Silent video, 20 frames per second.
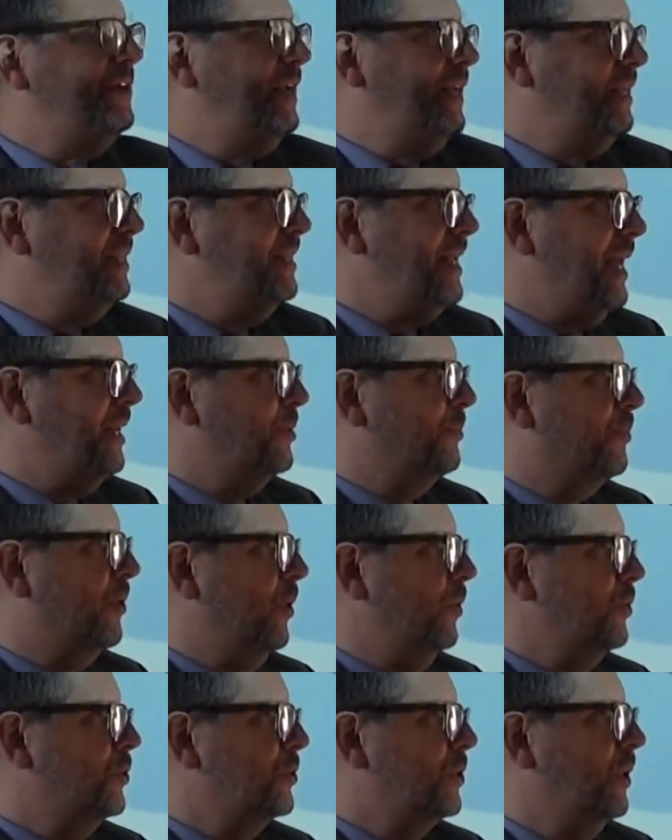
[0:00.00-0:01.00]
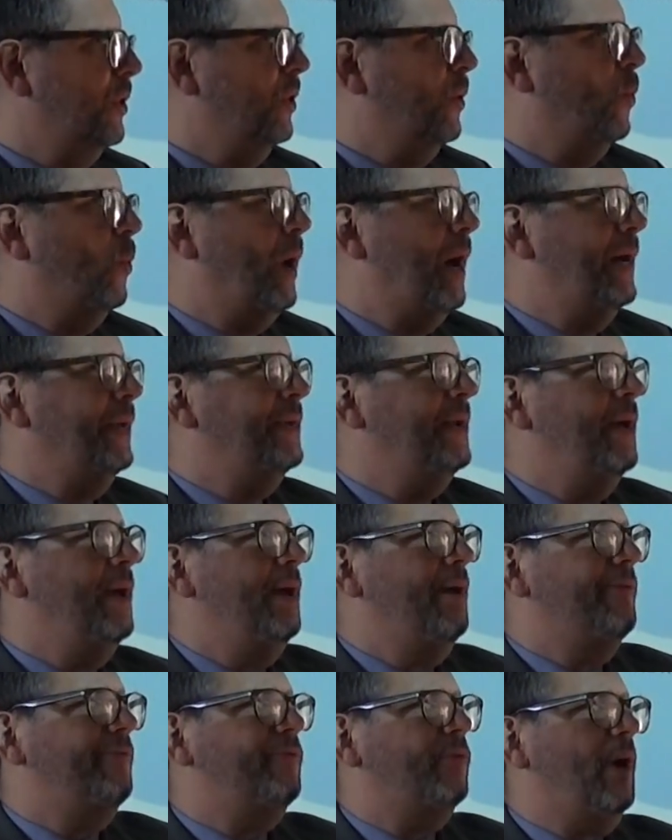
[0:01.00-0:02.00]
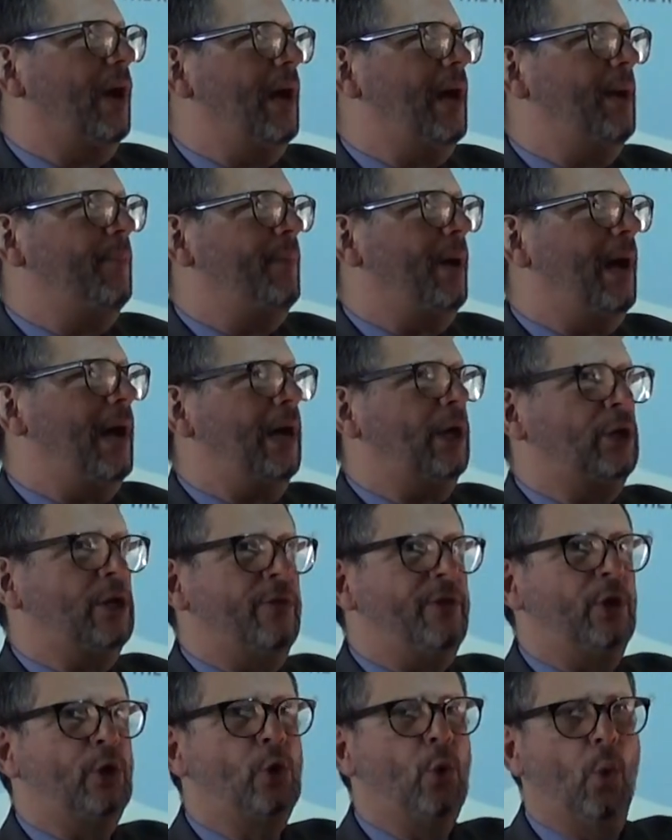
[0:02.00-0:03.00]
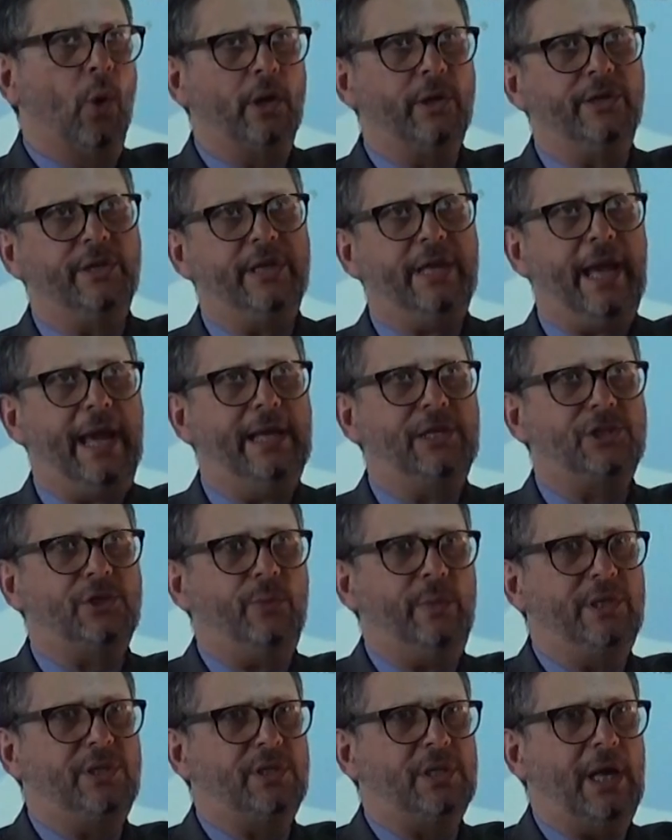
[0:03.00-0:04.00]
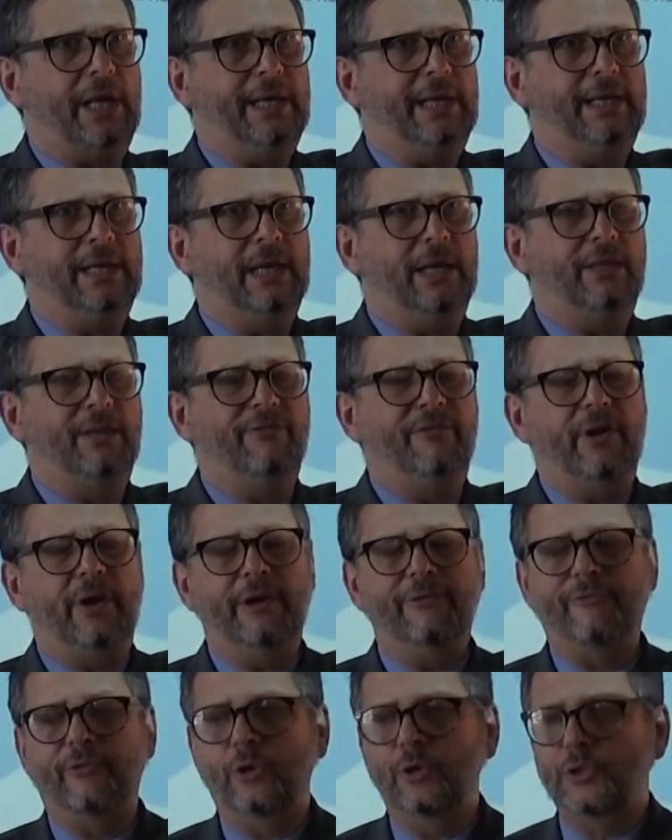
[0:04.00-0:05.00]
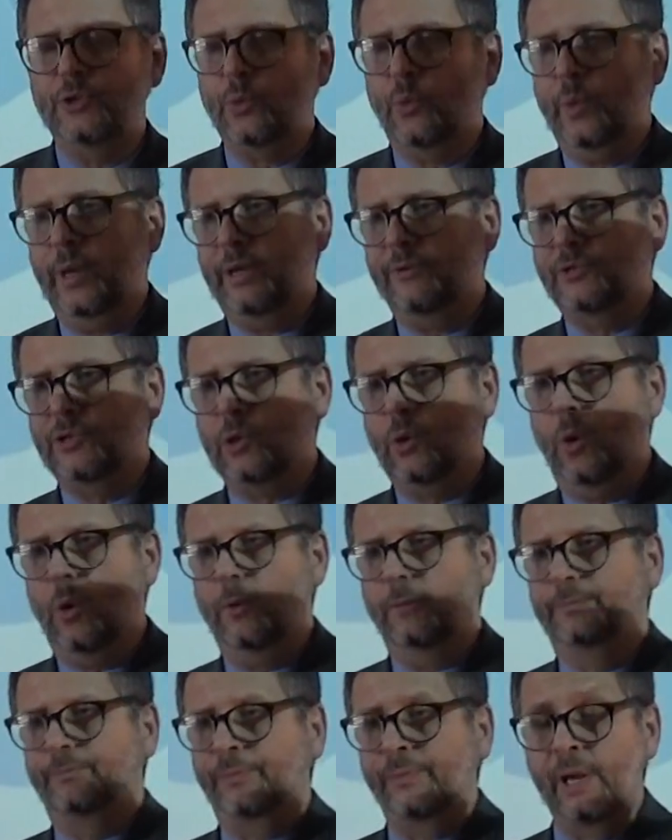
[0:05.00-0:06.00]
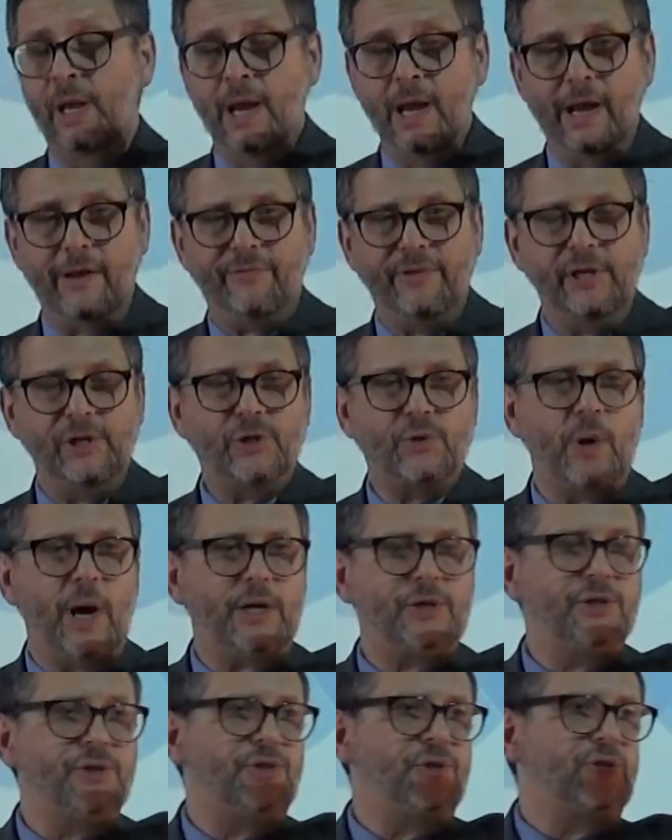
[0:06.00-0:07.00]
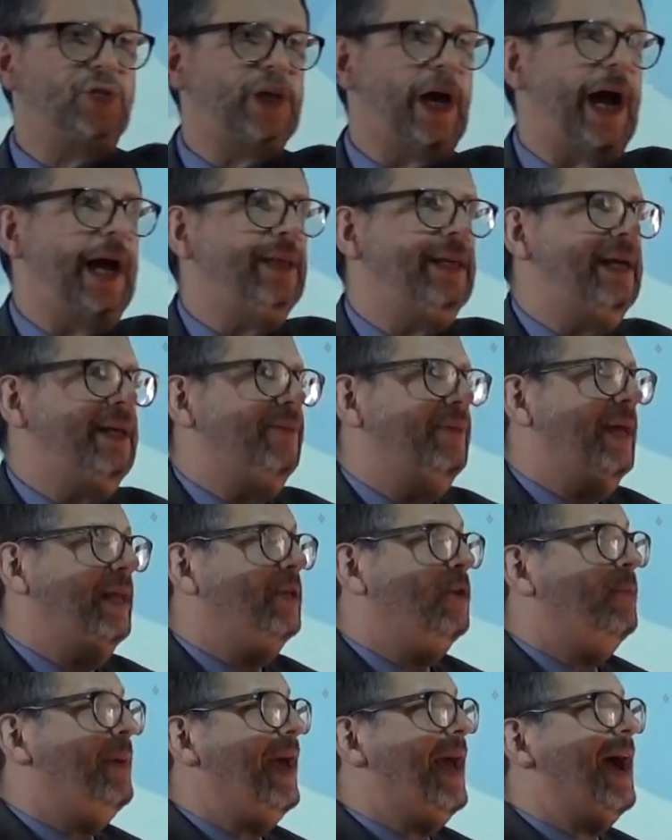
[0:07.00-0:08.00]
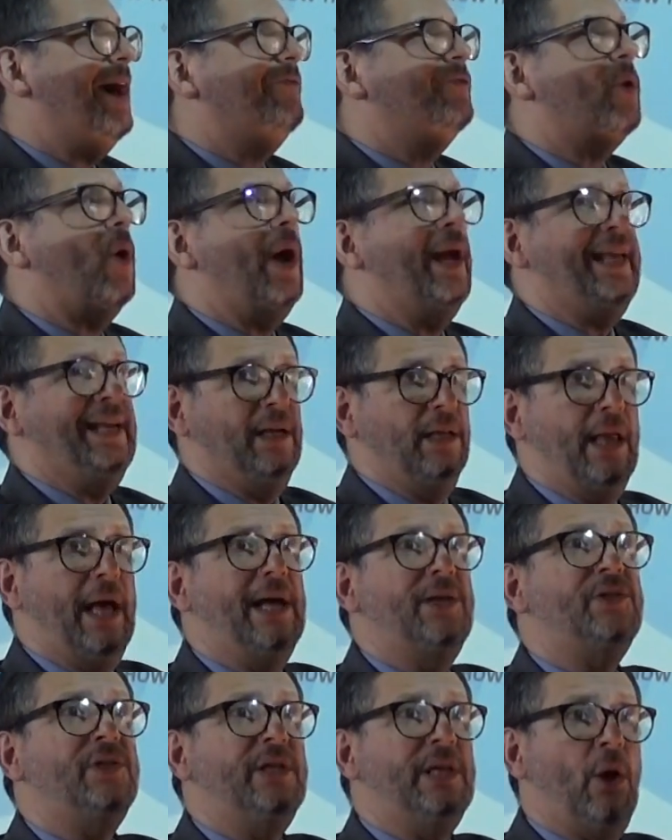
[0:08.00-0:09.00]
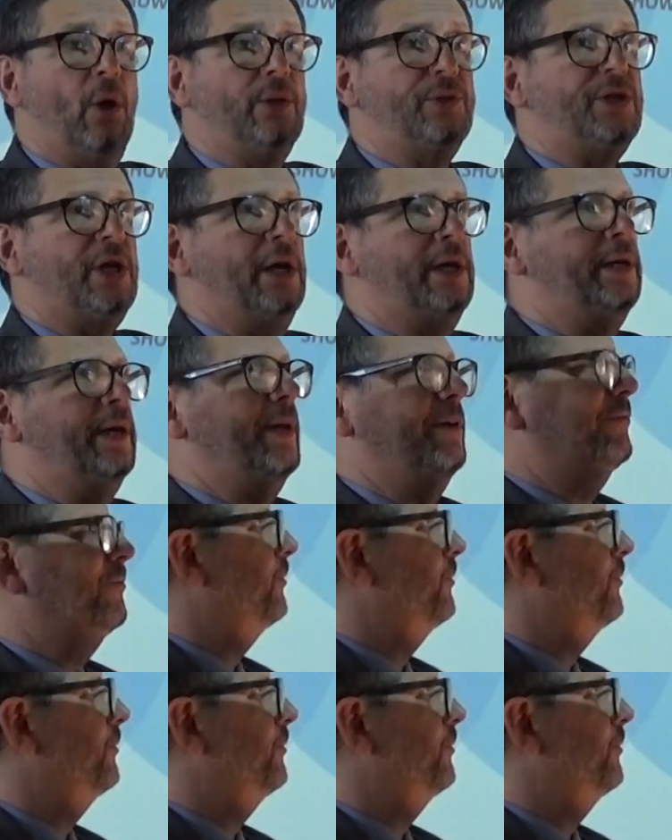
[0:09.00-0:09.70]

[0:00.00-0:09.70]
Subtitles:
intent approach, the one from the Gordon case that we studied in the very first week of school. If the instructions are silent, then you may have to analyze the alternative.